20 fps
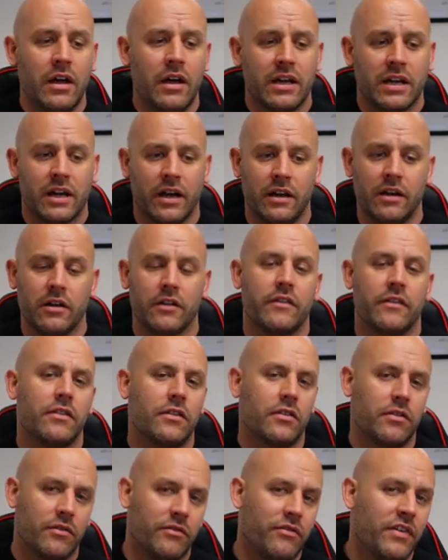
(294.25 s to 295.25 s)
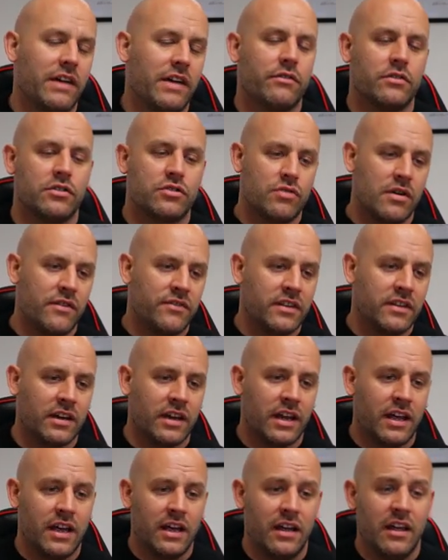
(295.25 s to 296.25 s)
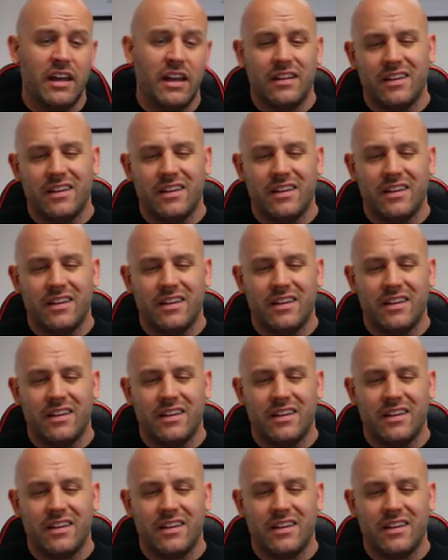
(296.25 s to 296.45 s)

going, look, the favourite's drifting here.